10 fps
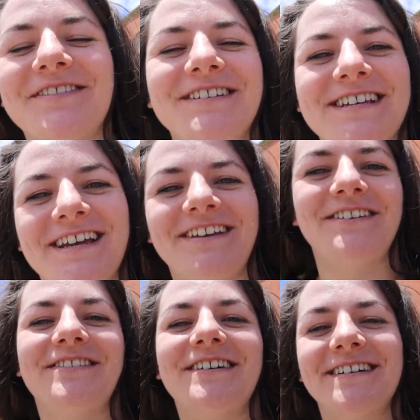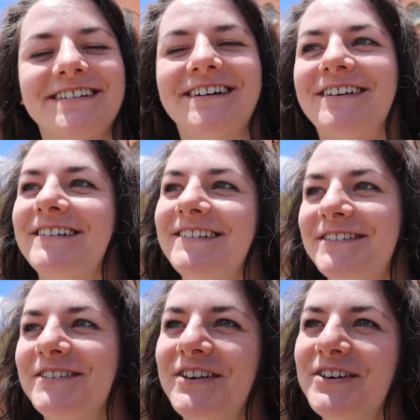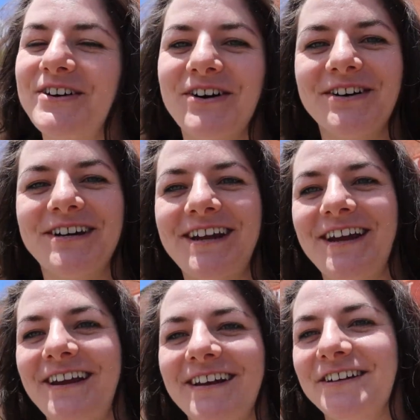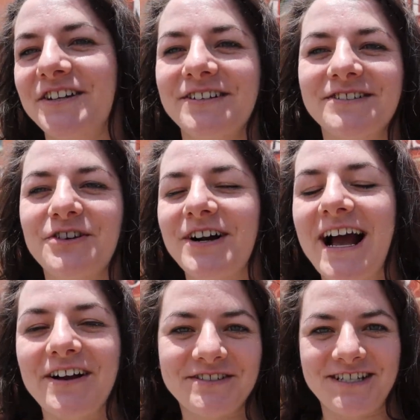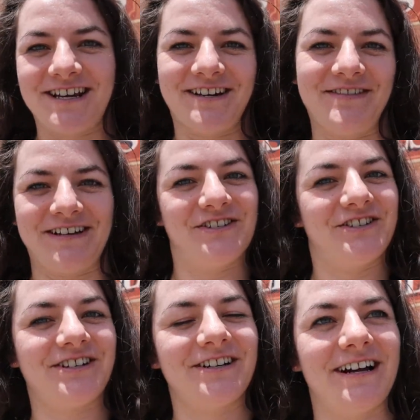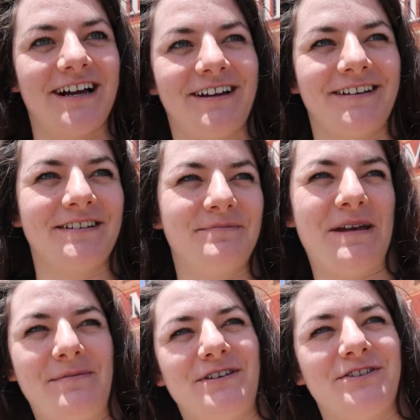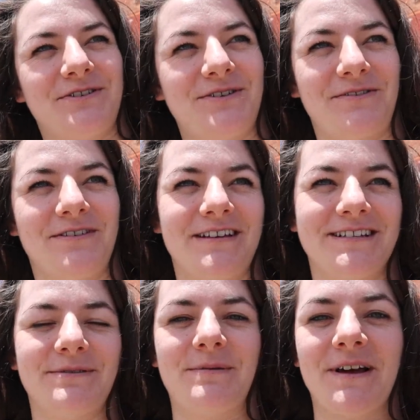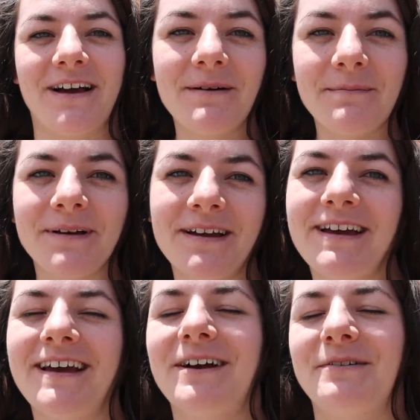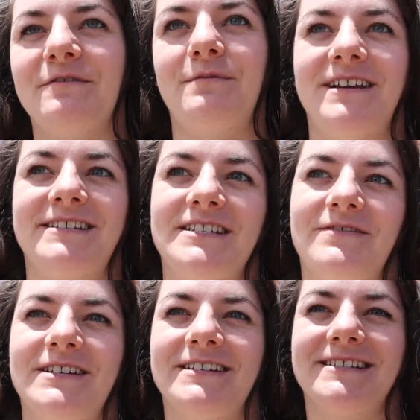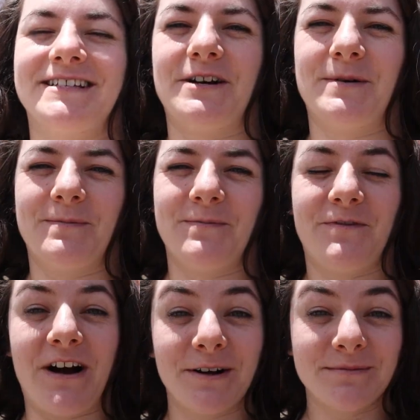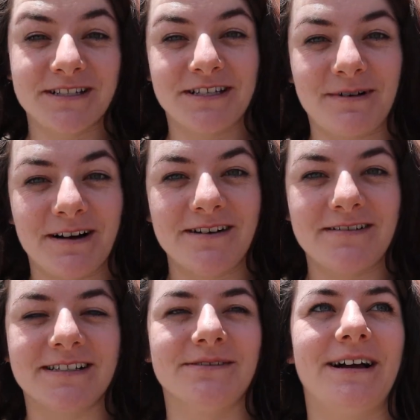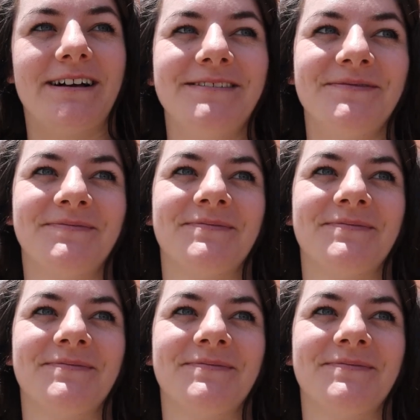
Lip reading: will take you on our little yarny crafty adventure and maybe show you the things that we pick up. We have plans to visit some farms tomorrow as well.